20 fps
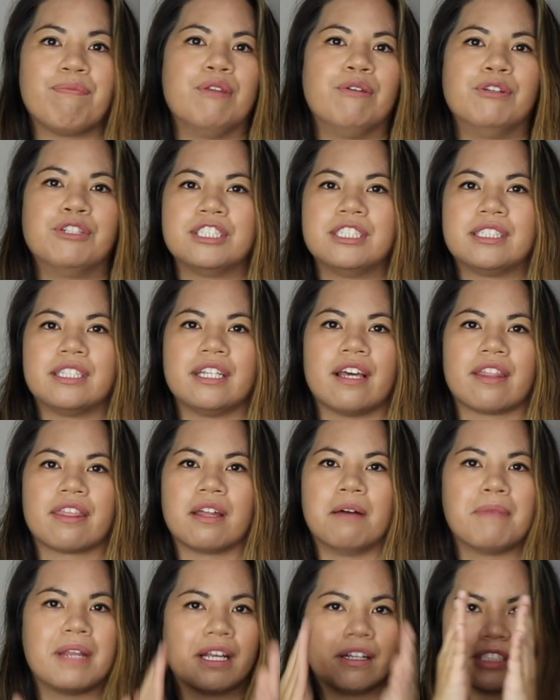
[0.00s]
You usually see a
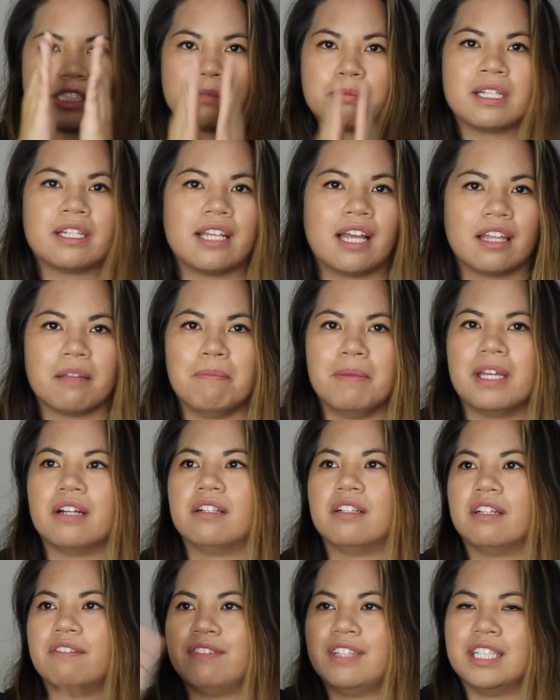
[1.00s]
thumbnail split down the
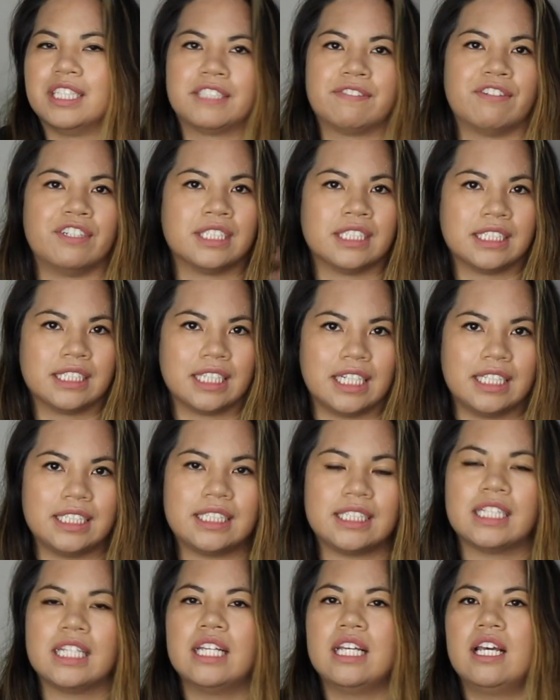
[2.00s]
middle of this versus
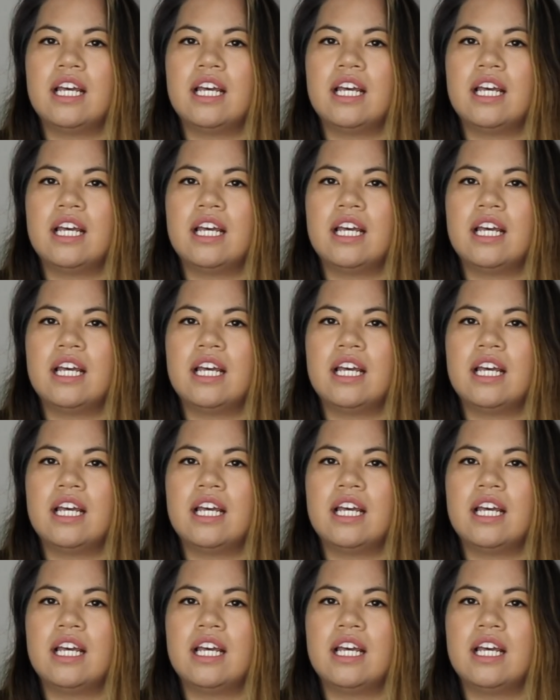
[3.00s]
this,